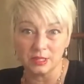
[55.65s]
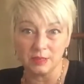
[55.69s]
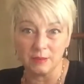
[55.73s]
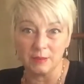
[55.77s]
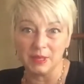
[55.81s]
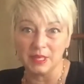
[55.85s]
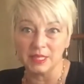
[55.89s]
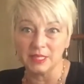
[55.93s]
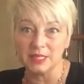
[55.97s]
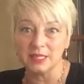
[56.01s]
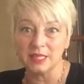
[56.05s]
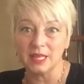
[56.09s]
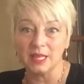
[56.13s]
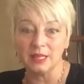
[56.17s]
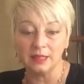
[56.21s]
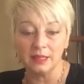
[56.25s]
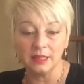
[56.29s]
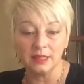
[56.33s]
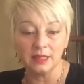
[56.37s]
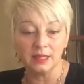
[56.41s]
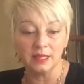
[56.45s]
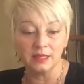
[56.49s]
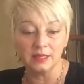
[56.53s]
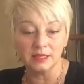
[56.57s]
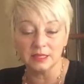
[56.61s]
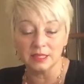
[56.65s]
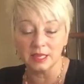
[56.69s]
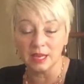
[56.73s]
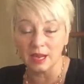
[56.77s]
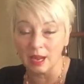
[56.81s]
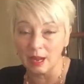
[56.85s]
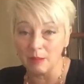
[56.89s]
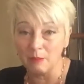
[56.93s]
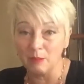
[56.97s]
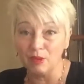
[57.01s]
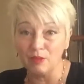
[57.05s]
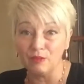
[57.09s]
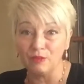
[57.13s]
I'm going to set the
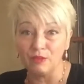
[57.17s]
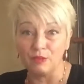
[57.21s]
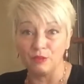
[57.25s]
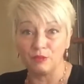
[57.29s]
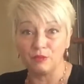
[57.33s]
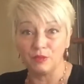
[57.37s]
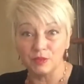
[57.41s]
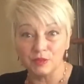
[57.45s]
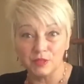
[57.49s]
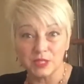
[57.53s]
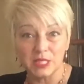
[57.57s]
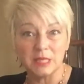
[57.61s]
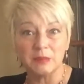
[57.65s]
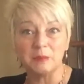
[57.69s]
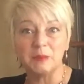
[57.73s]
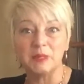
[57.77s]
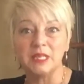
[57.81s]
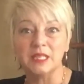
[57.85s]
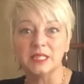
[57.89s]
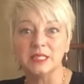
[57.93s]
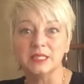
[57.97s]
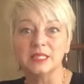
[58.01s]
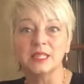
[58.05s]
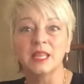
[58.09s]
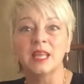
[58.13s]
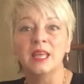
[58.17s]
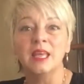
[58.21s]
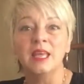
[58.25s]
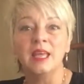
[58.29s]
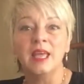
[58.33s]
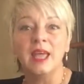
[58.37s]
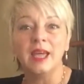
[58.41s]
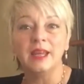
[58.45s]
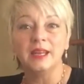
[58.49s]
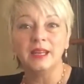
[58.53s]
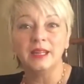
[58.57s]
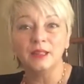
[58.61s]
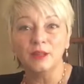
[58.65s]
timer for 15 minutes,
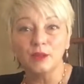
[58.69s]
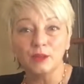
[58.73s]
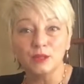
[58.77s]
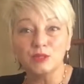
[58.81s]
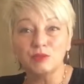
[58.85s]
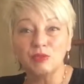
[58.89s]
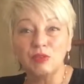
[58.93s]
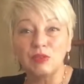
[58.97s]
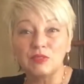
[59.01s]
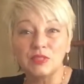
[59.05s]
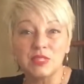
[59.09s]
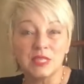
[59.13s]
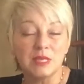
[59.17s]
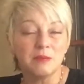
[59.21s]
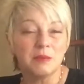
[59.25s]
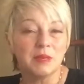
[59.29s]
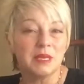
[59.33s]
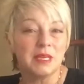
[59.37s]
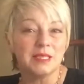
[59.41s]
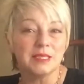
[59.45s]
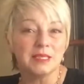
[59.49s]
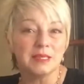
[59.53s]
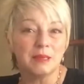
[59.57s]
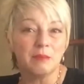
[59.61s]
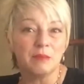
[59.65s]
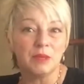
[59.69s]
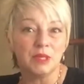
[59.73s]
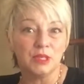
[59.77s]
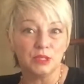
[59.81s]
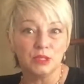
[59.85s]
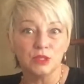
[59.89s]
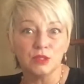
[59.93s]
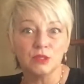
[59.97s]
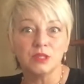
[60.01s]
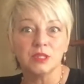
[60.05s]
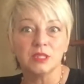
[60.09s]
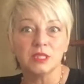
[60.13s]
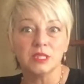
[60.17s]
and in those 15 minutes I'm going to
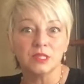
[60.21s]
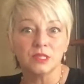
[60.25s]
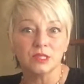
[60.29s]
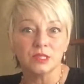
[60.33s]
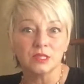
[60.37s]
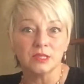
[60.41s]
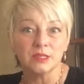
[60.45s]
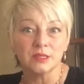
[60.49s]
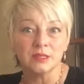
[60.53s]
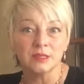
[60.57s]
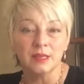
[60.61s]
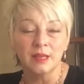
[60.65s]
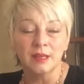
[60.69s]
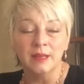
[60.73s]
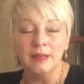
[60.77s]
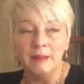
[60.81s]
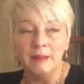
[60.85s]
do the dishes.